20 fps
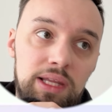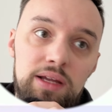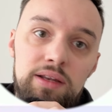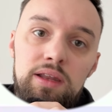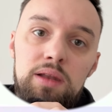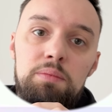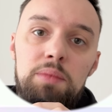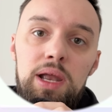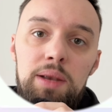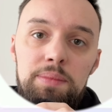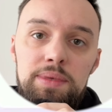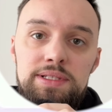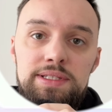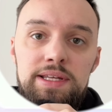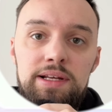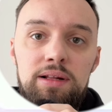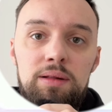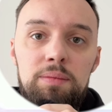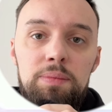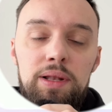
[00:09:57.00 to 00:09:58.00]
That might be
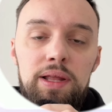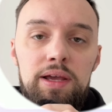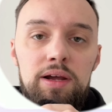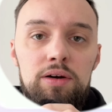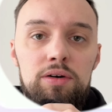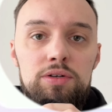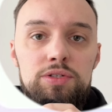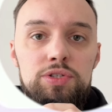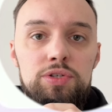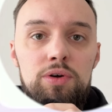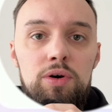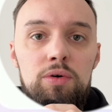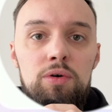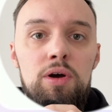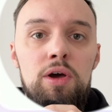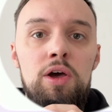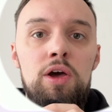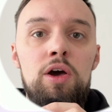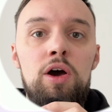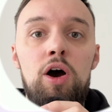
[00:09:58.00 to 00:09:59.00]
single player or so.
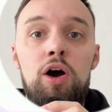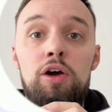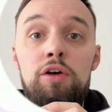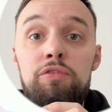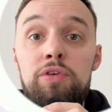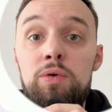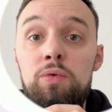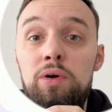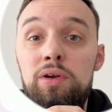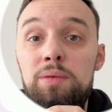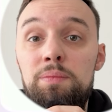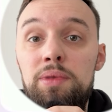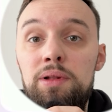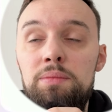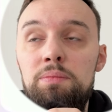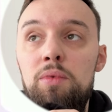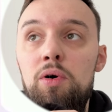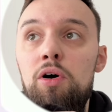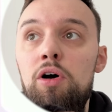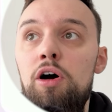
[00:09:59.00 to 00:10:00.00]
Or if you want to build
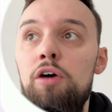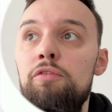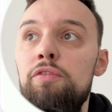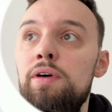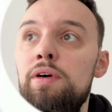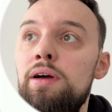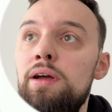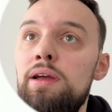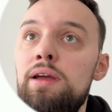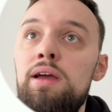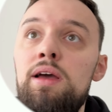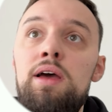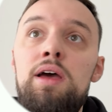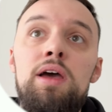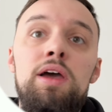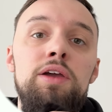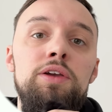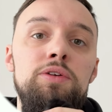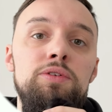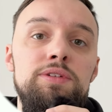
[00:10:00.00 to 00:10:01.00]
more of a
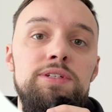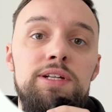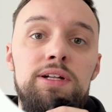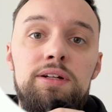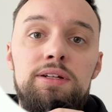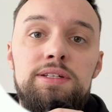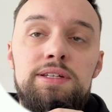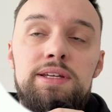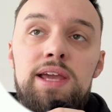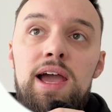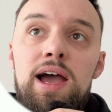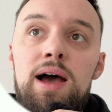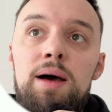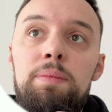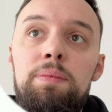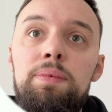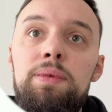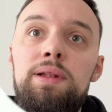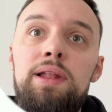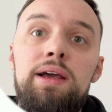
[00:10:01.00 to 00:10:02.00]
utility
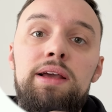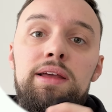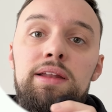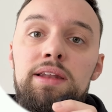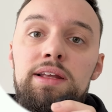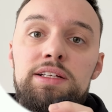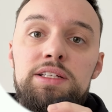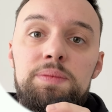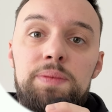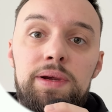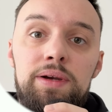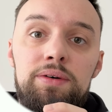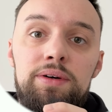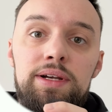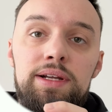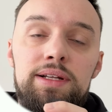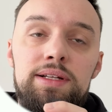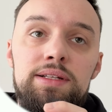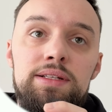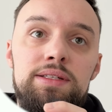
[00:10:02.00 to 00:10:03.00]
app, like an
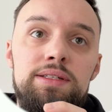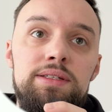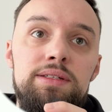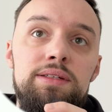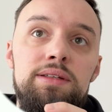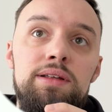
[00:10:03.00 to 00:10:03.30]
experience